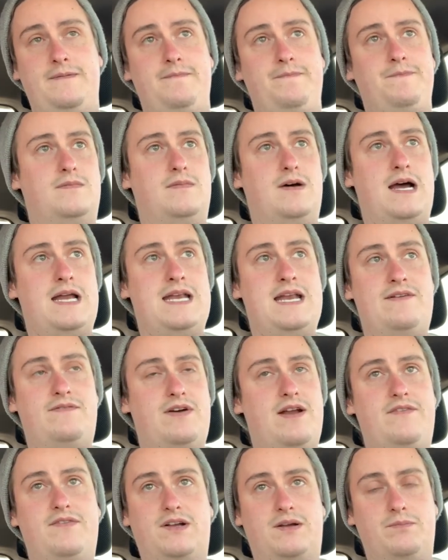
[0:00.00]
I never
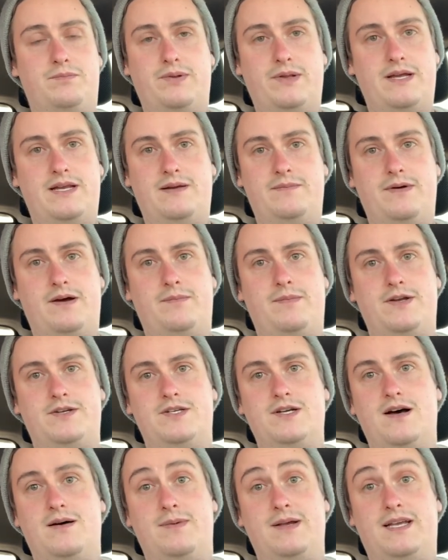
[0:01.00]
have a complaint about my
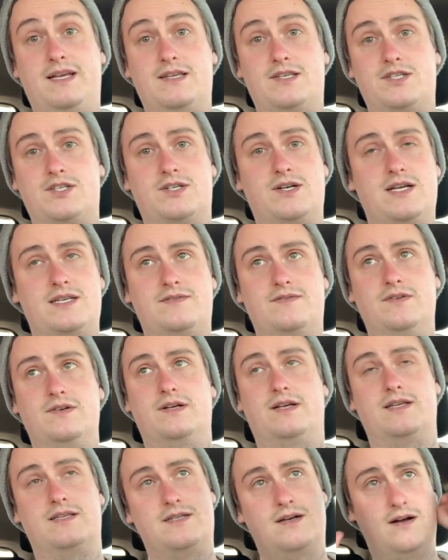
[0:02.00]
job. It gets stressful, it
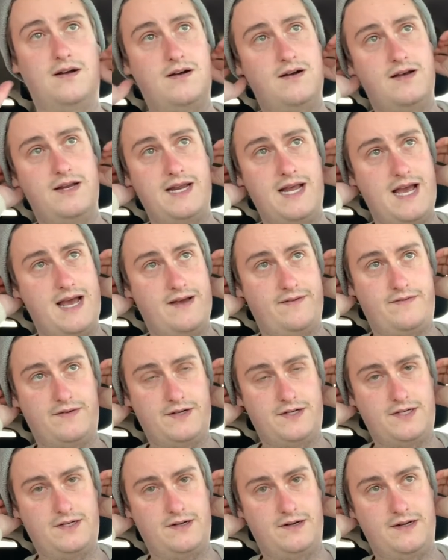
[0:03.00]
gets hard, yeah, for
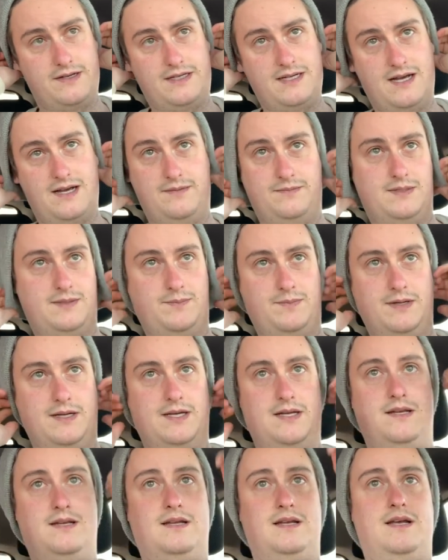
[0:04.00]
sure at times,
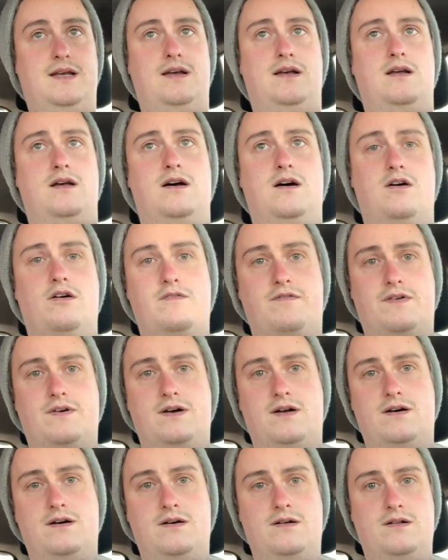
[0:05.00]
but
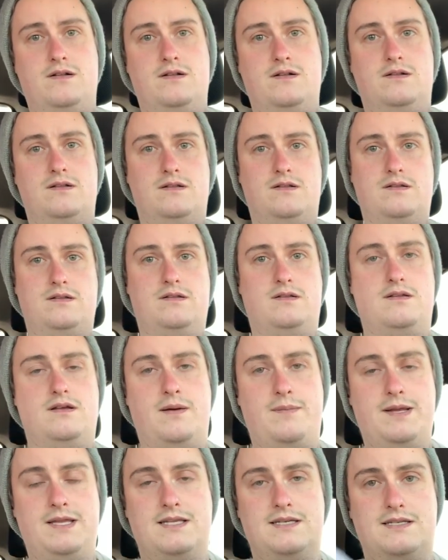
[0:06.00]
overall, I
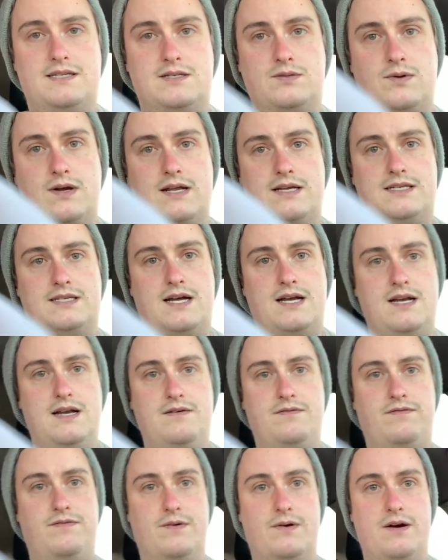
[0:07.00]
mean, this is what I signed up
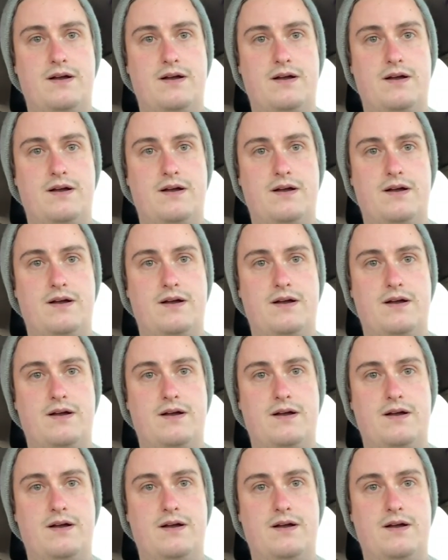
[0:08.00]
for.